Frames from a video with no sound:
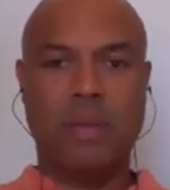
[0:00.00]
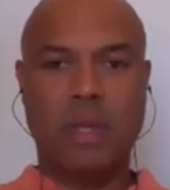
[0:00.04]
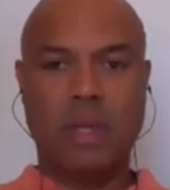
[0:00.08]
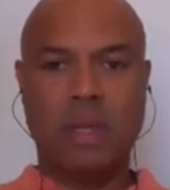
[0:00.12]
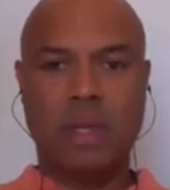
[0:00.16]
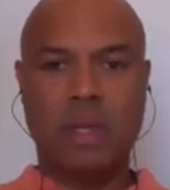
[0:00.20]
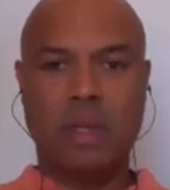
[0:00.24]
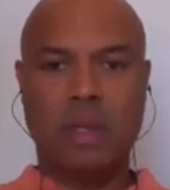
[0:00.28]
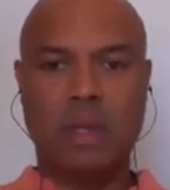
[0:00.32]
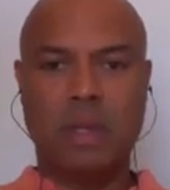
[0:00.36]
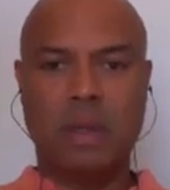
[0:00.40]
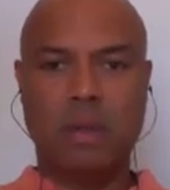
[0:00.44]

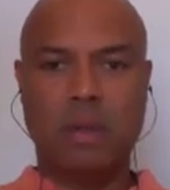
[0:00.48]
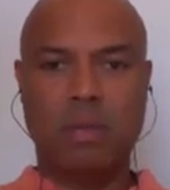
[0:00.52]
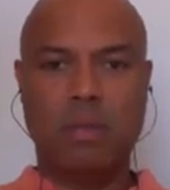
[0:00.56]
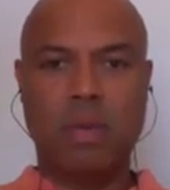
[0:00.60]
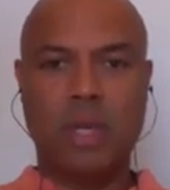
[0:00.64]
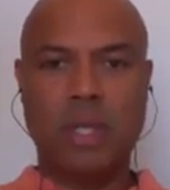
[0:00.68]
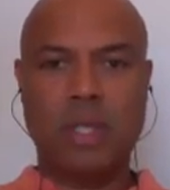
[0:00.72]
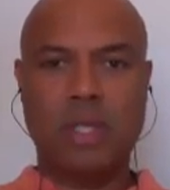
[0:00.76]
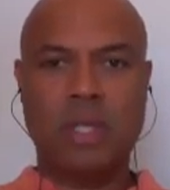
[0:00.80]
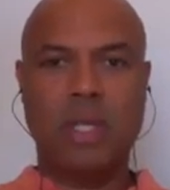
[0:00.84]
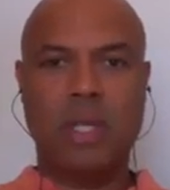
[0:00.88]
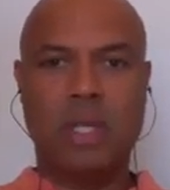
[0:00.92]
the
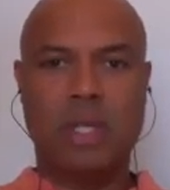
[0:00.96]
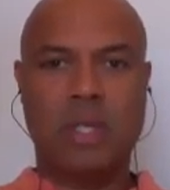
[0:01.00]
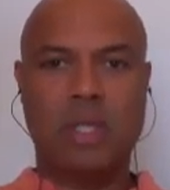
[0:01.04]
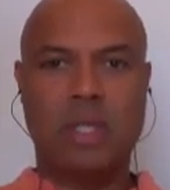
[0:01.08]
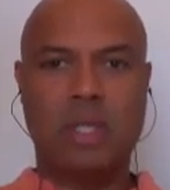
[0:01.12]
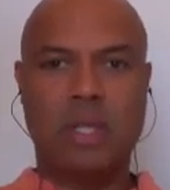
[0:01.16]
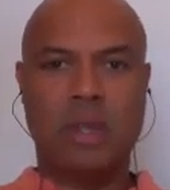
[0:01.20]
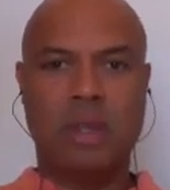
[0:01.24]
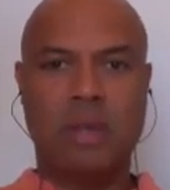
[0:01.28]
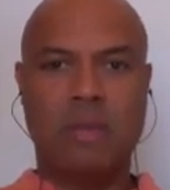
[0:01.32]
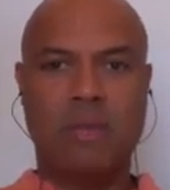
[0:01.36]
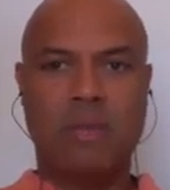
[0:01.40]

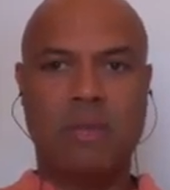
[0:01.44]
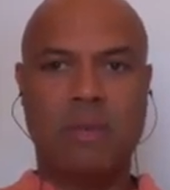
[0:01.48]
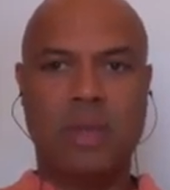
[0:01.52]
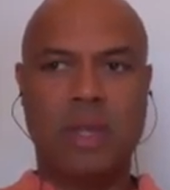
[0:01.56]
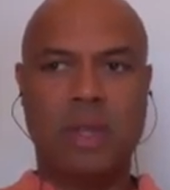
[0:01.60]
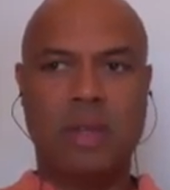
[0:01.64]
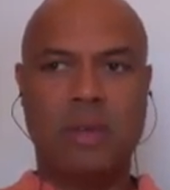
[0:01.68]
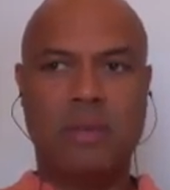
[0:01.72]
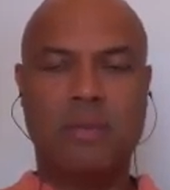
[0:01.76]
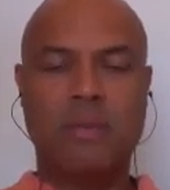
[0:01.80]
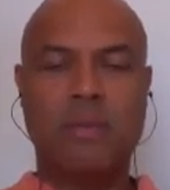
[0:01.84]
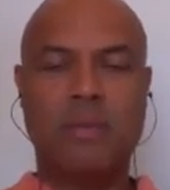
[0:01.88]
richness and
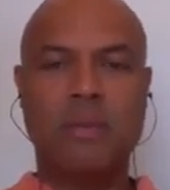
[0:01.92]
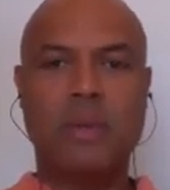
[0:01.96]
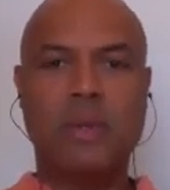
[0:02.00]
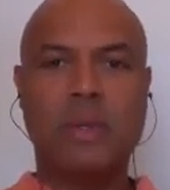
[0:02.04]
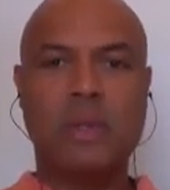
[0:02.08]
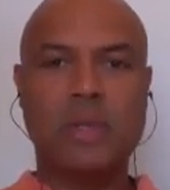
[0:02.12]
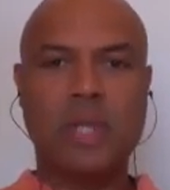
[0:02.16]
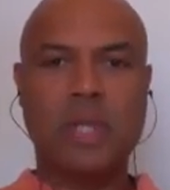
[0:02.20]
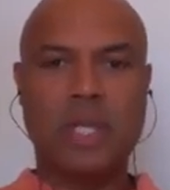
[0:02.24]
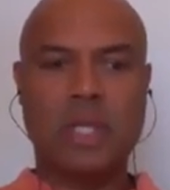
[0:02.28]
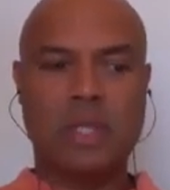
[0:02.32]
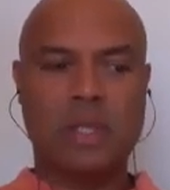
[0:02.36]
the
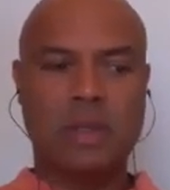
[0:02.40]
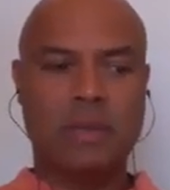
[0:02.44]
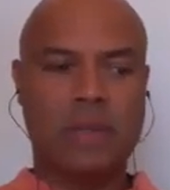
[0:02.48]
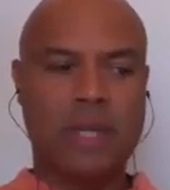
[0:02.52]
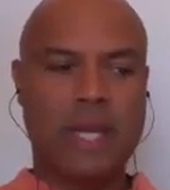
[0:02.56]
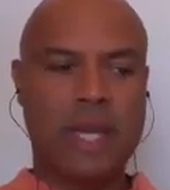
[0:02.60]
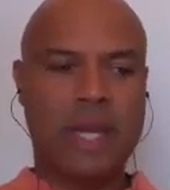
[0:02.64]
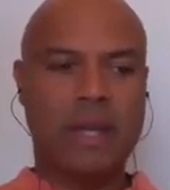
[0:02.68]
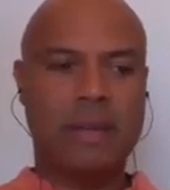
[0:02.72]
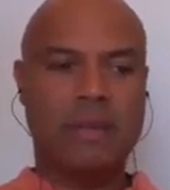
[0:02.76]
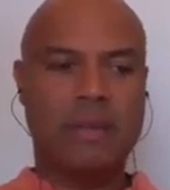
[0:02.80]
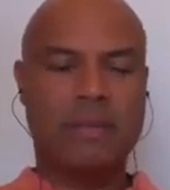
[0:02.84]
fullness of
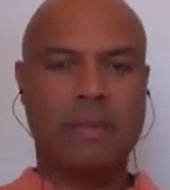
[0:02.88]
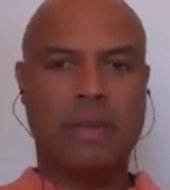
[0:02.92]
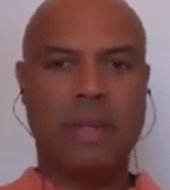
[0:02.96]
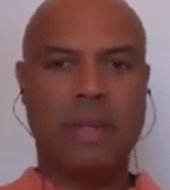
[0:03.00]
life.